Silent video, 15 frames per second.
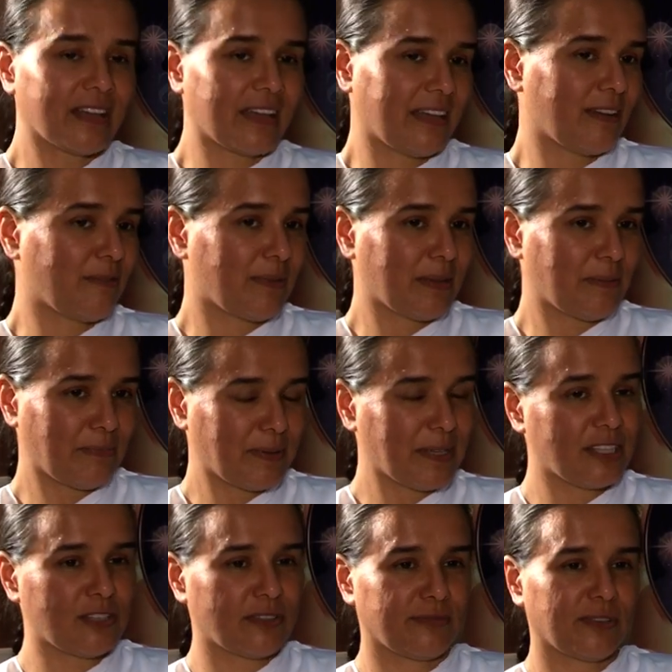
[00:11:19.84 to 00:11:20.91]
can be
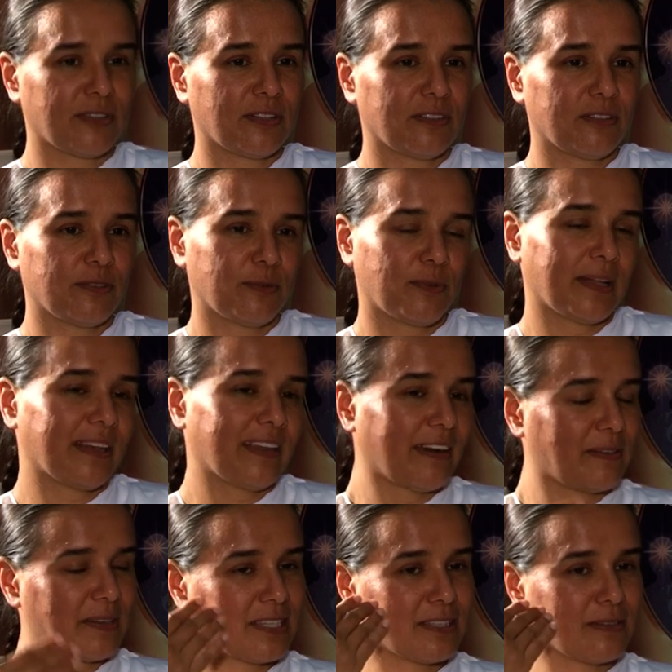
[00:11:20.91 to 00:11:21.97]
peaceful when
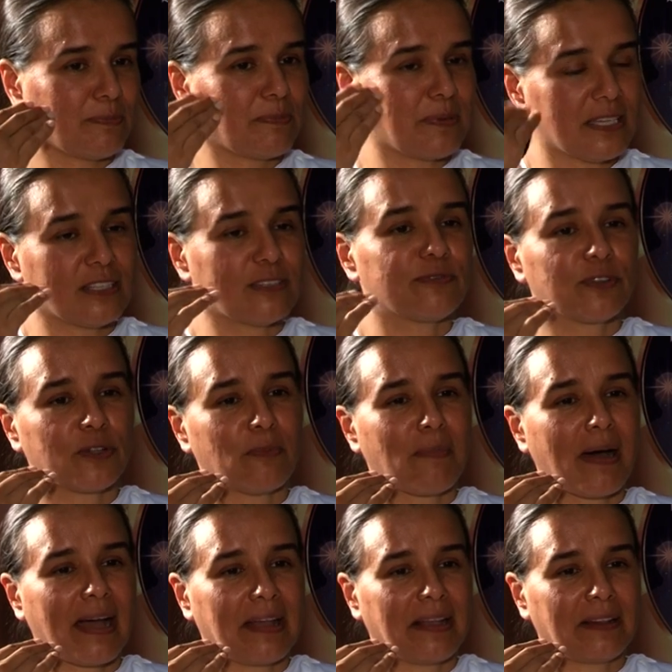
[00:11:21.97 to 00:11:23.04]
there is a peaceful
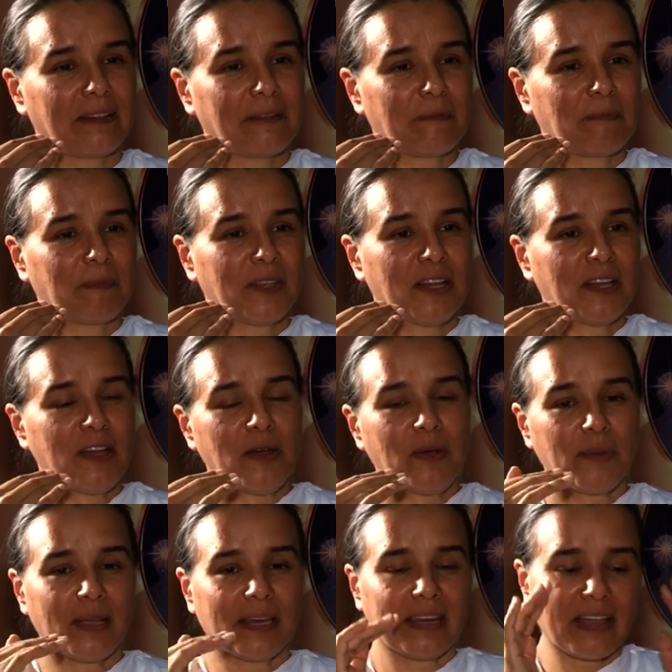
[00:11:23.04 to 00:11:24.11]
mind,
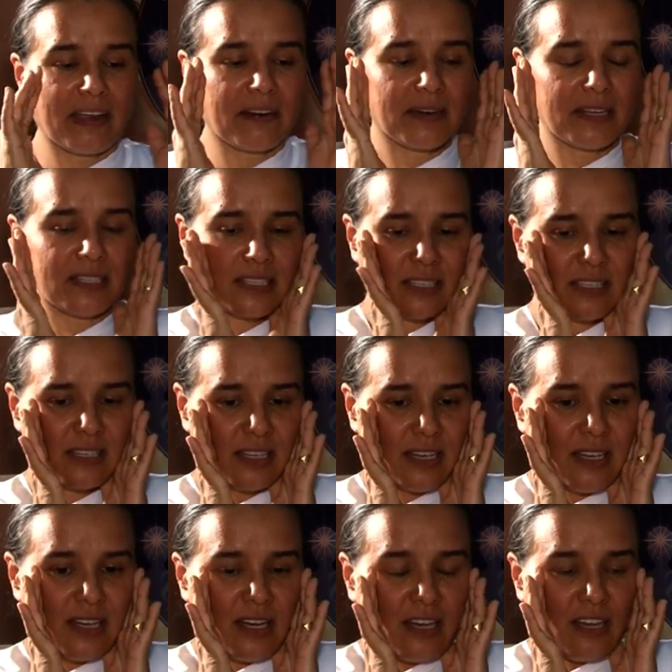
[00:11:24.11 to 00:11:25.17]
when there is
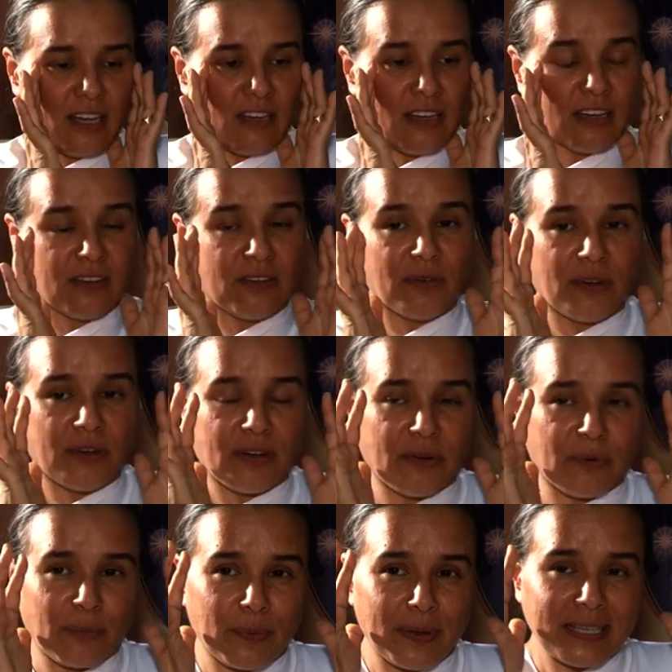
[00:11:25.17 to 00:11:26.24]
a
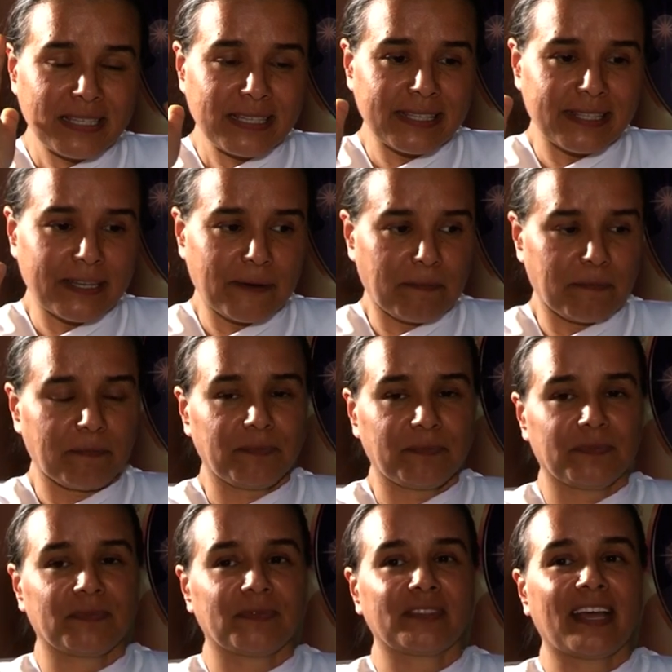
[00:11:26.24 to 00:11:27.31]
wisdom
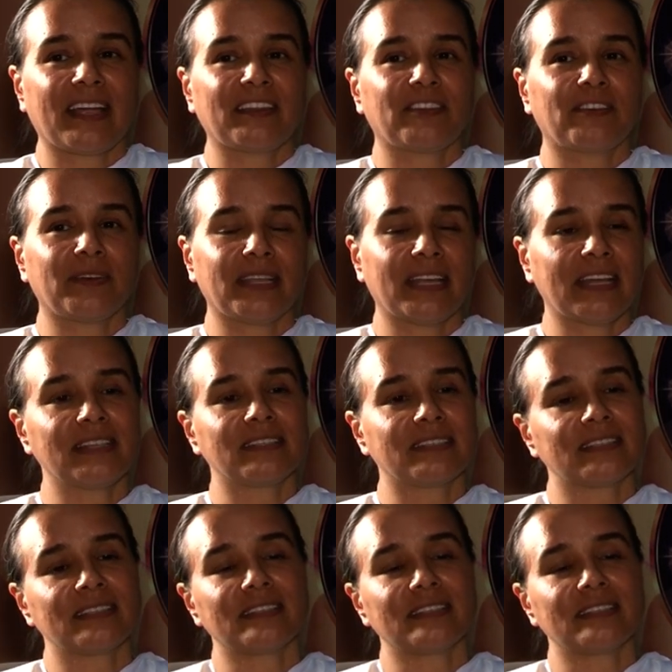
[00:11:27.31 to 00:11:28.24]
that creates a